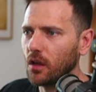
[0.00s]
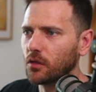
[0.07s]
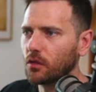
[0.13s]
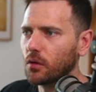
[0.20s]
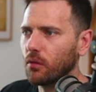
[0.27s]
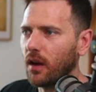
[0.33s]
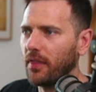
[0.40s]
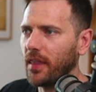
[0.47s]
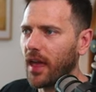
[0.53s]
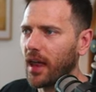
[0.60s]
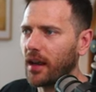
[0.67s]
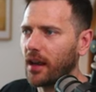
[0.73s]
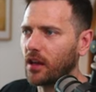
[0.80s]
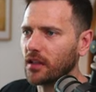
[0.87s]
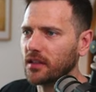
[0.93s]
So we run
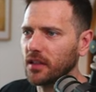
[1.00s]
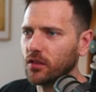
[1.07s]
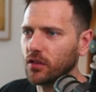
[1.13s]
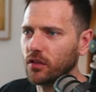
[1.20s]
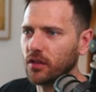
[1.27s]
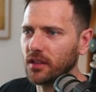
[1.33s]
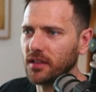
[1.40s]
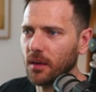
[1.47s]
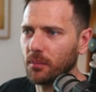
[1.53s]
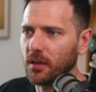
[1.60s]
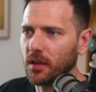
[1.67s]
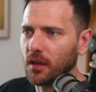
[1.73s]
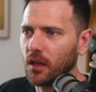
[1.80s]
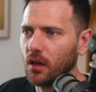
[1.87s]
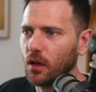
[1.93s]
that and you can see two things
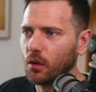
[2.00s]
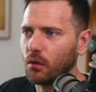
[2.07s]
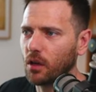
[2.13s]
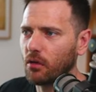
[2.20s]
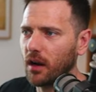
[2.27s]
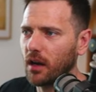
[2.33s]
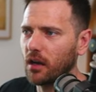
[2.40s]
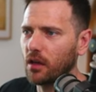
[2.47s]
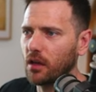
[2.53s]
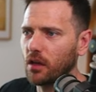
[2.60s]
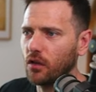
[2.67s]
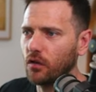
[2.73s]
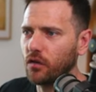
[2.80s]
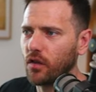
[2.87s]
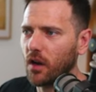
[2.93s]
happen. We created a
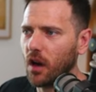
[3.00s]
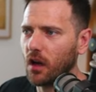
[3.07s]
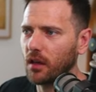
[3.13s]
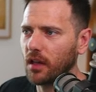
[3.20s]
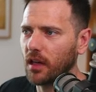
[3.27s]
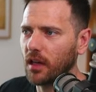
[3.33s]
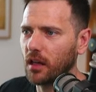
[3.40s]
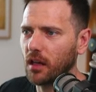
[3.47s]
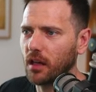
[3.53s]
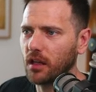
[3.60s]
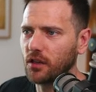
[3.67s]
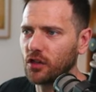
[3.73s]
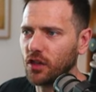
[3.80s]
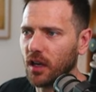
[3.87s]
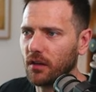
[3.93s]
new file here
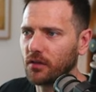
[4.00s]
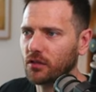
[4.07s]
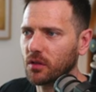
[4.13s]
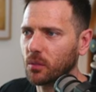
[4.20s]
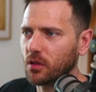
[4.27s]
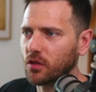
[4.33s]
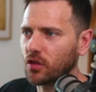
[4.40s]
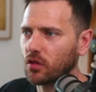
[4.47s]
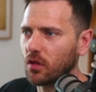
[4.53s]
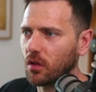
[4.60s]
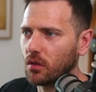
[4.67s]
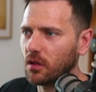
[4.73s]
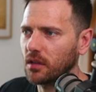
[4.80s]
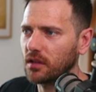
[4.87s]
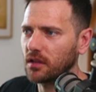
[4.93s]
in JavaScript
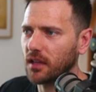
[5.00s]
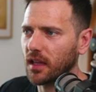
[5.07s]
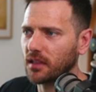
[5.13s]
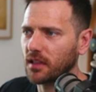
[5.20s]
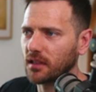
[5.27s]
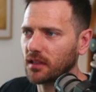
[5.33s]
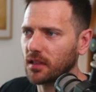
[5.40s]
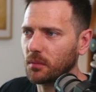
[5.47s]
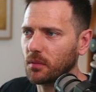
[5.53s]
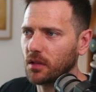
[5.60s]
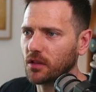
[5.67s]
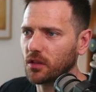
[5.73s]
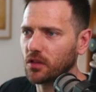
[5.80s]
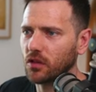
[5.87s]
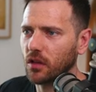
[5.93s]
controllers and that's our
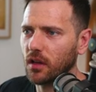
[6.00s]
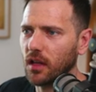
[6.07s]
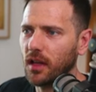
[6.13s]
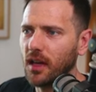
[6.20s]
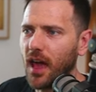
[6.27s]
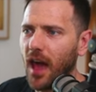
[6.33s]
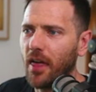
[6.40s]
stimulus controller.